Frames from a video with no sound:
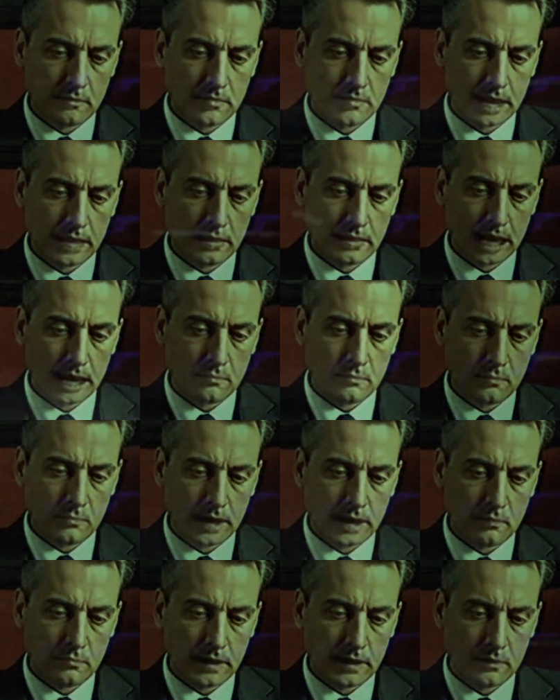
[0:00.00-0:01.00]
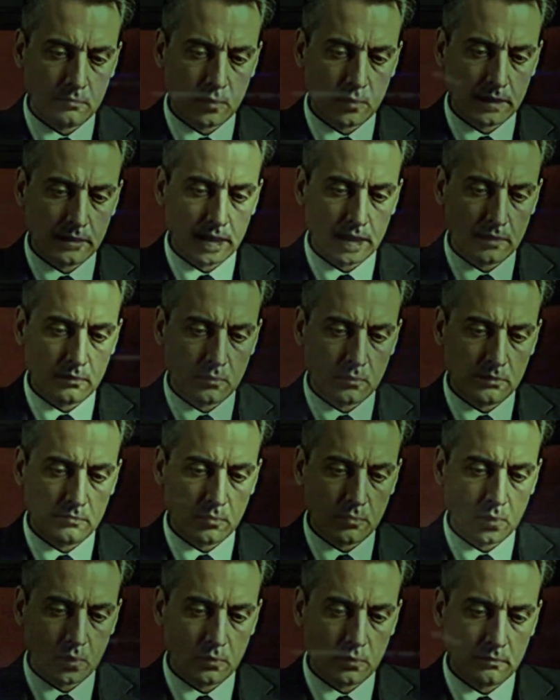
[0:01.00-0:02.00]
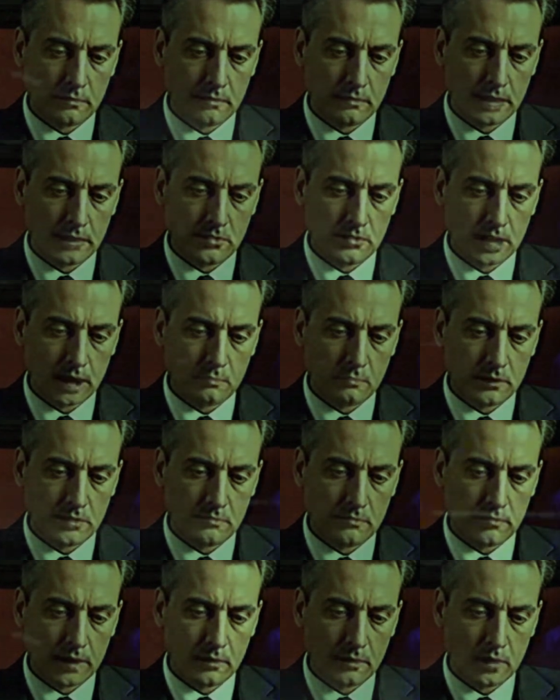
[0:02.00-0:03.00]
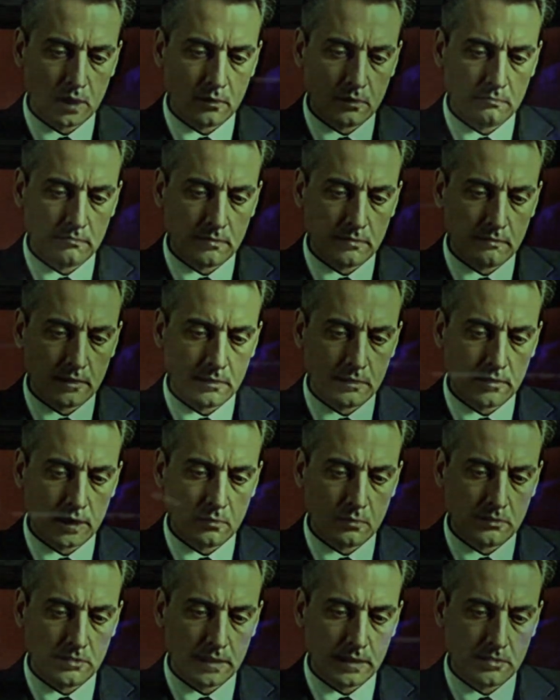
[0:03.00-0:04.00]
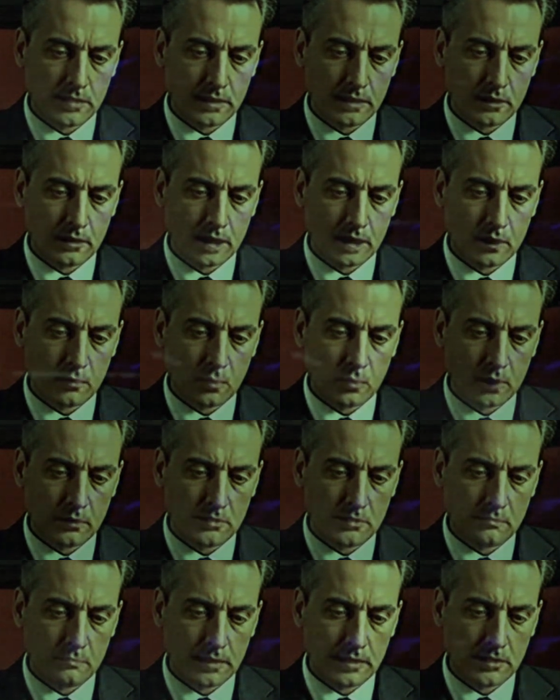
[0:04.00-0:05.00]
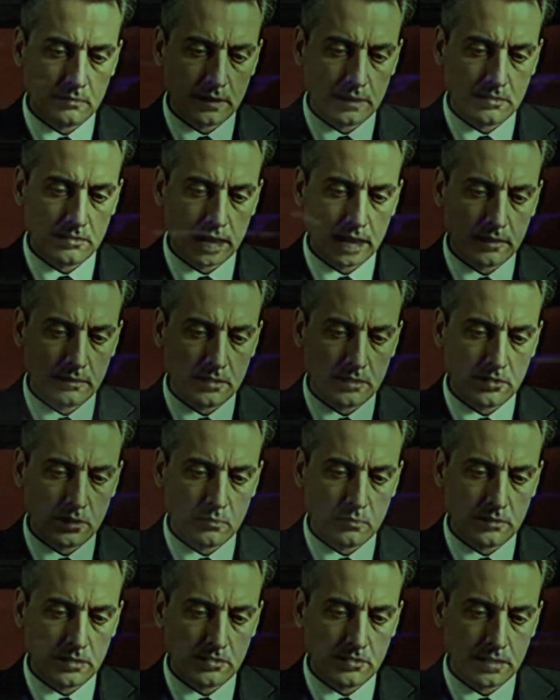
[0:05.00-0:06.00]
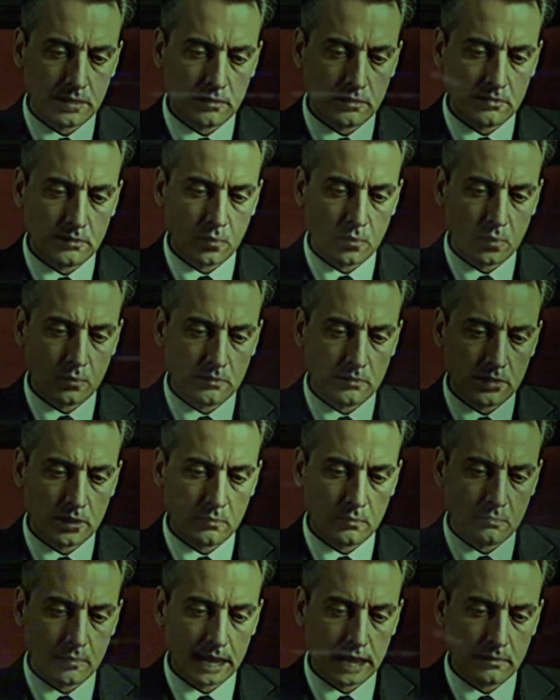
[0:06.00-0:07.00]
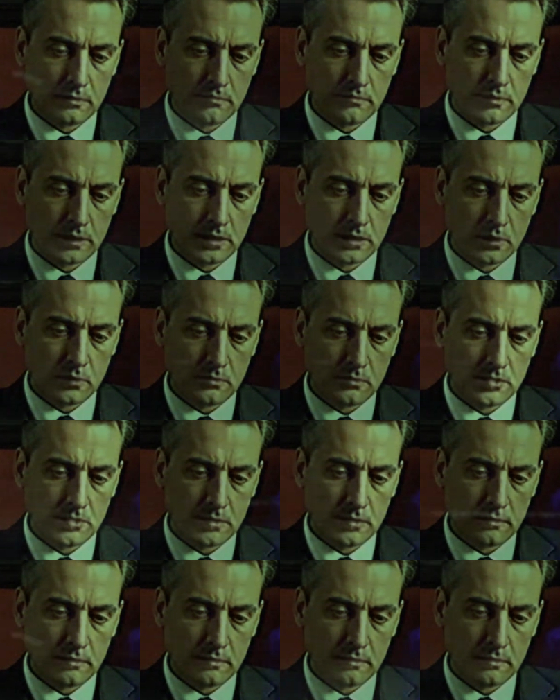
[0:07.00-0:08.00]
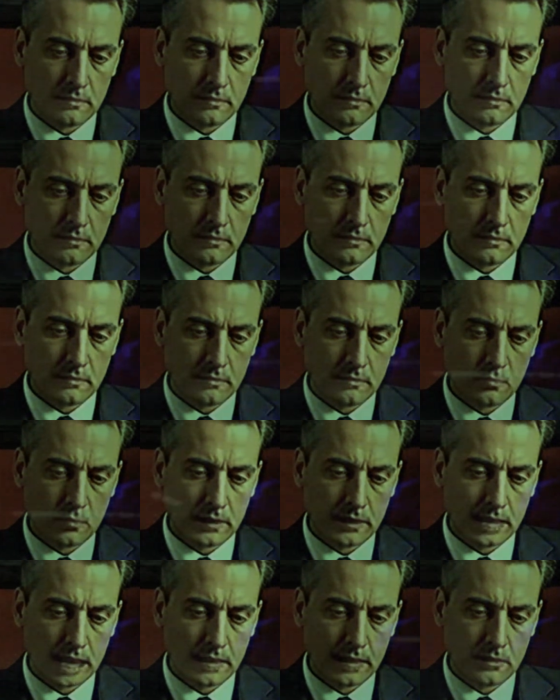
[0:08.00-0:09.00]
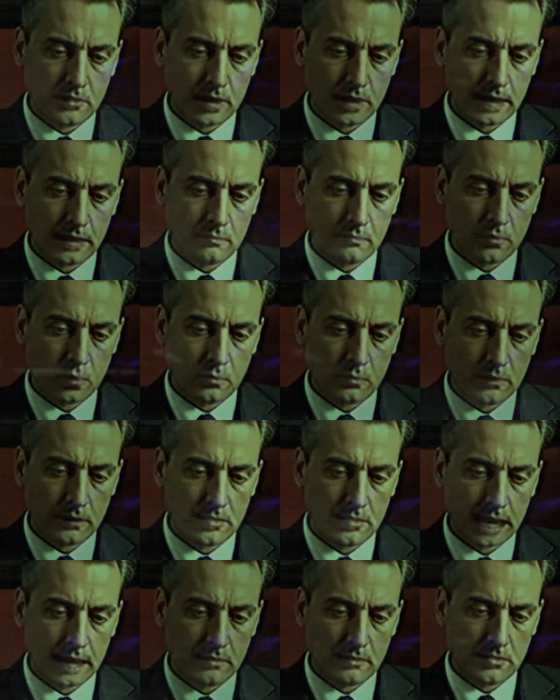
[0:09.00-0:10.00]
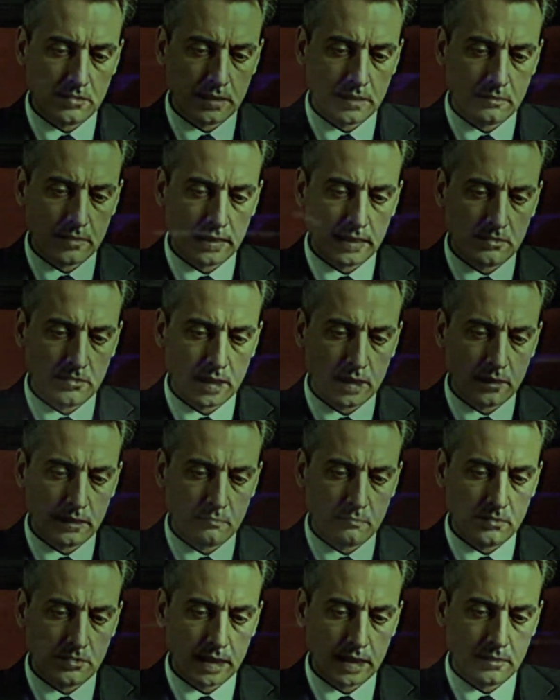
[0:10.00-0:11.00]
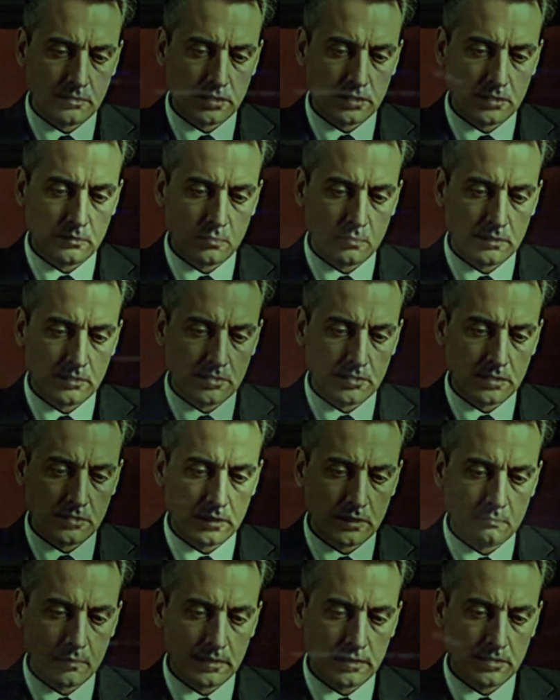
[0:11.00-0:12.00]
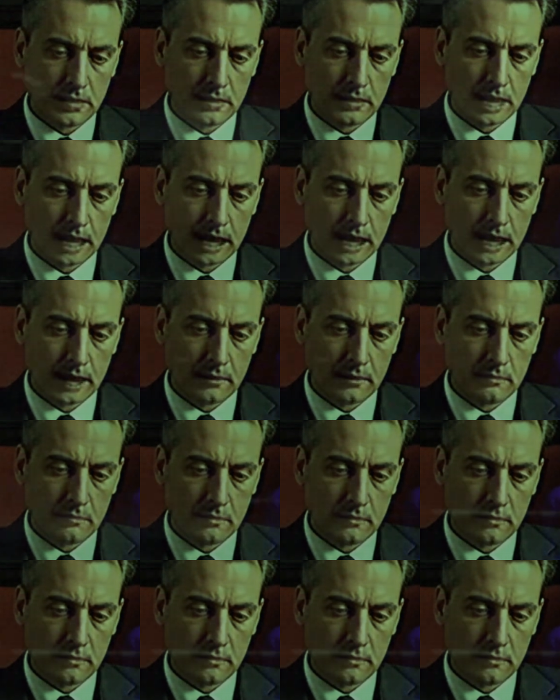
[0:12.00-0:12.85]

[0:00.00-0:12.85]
Then came a period when luck was poor, interments fell off, and those that did occur were of specimens either too diseased or too maimed for use. We kept track of all the deaths and their circumstances with systematic care.